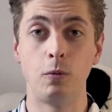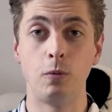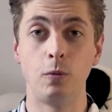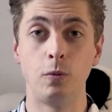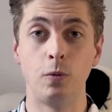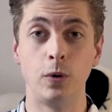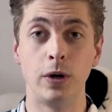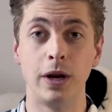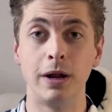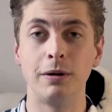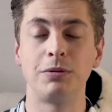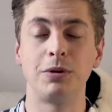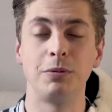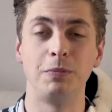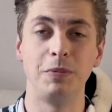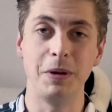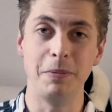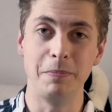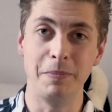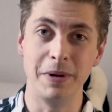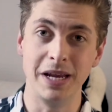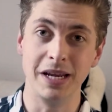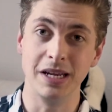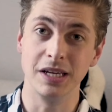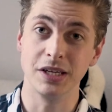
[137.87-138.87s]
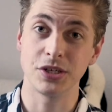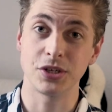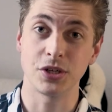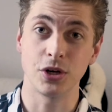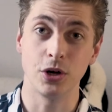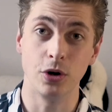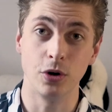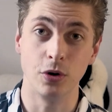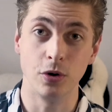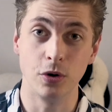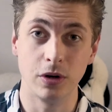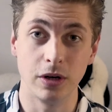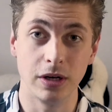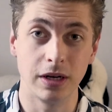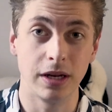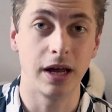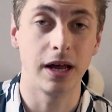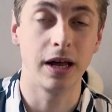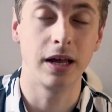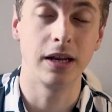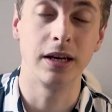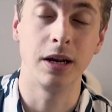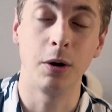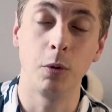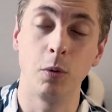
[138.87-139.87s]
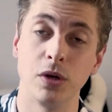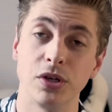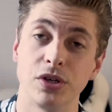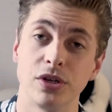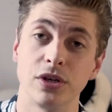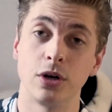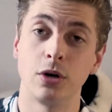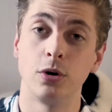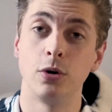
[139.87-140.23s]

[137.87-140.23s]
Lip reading: would have to be me. So that was a